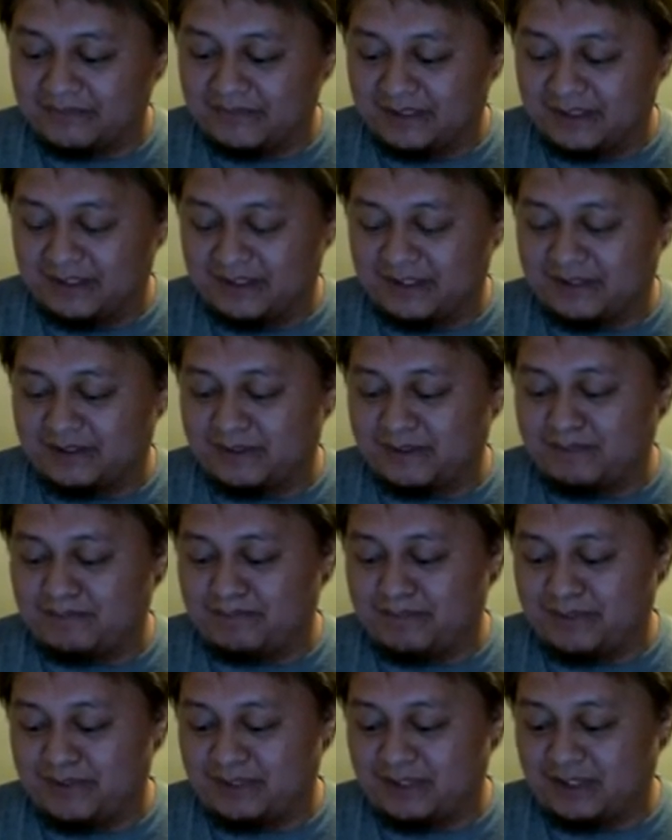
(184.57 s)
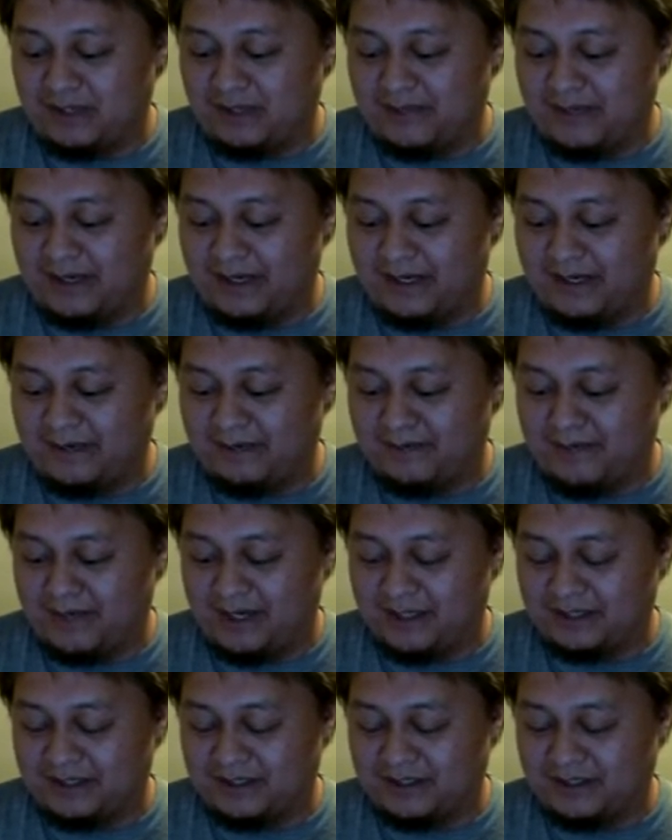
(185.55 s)
just boost all my
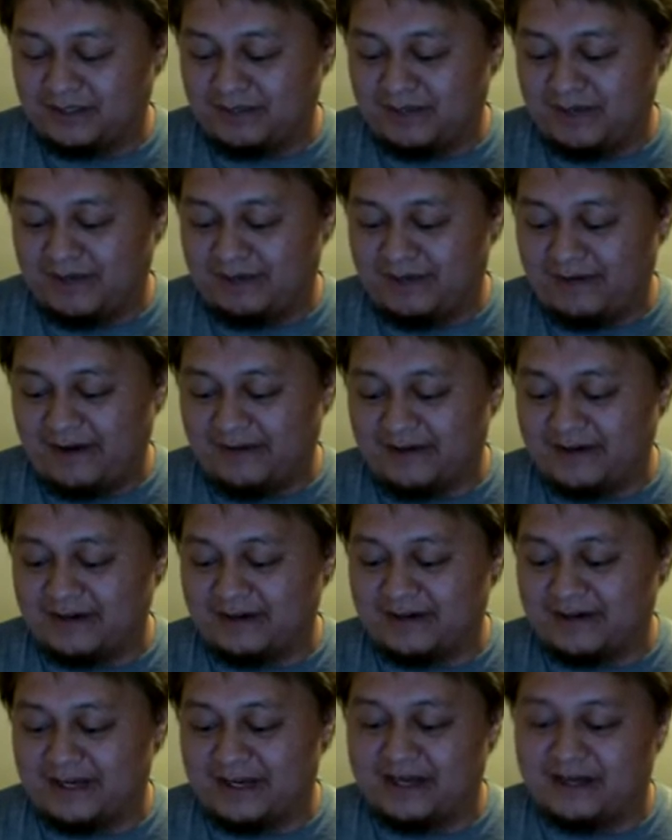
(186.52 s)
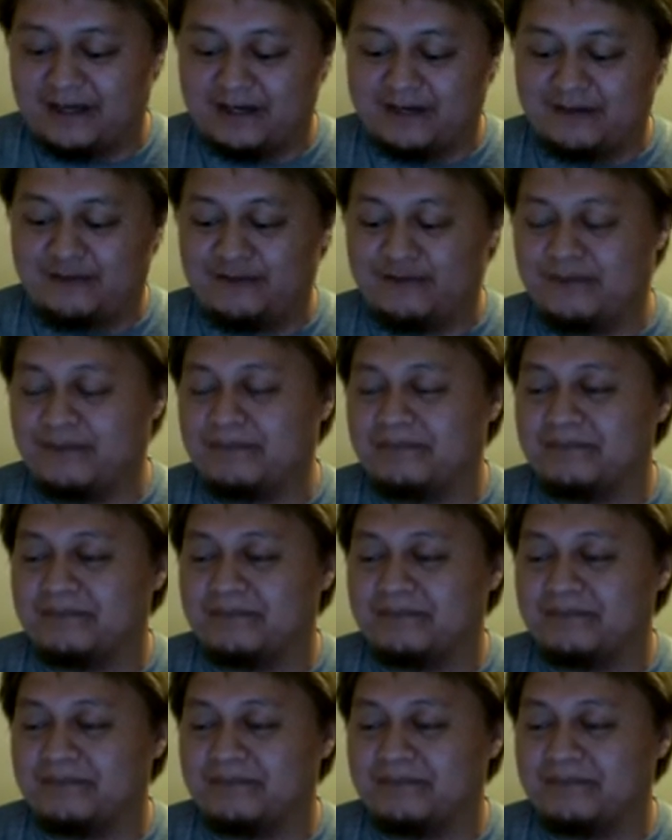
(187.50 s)
monsters by 500, and if